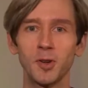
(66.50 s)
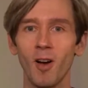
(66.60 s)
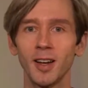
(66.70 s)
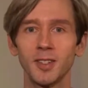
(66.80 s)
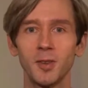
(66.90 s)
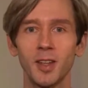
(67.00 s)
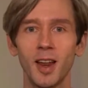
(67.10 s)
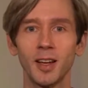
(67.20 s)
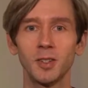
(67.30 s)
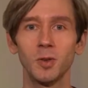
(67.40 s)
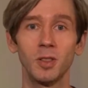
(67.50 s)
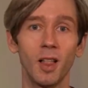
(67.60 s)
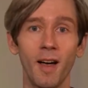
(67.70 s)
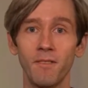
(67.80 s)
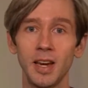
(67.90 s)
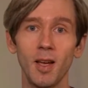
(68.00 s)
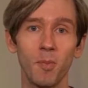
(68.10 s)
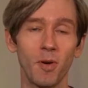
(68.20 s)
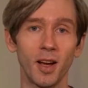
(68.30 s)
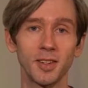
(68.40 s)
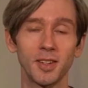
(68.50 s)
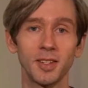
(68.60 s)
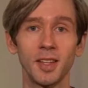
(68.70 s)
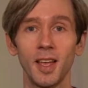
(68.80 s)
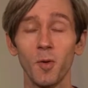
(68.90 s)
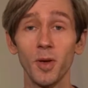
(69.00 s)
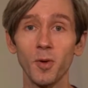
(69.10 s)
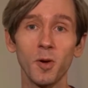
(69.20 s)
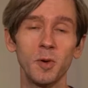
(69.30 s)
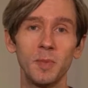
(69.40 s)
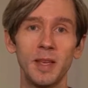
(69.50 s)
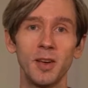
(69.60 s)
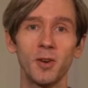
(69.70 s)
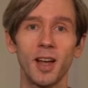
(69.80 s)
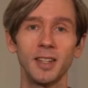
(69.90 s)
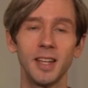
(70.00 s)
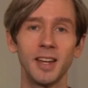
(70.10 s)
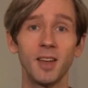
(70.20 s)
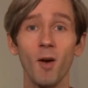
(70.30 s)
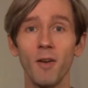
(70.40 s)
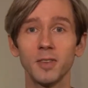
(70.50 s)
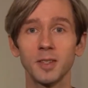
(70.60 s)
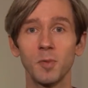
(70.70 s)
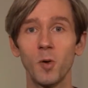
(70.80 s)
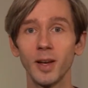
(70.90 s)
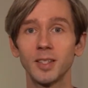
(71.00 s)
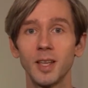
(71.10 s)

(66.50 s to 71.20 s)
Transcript: trying to connect to live video productions, we thought it would be a good idea to go over some quick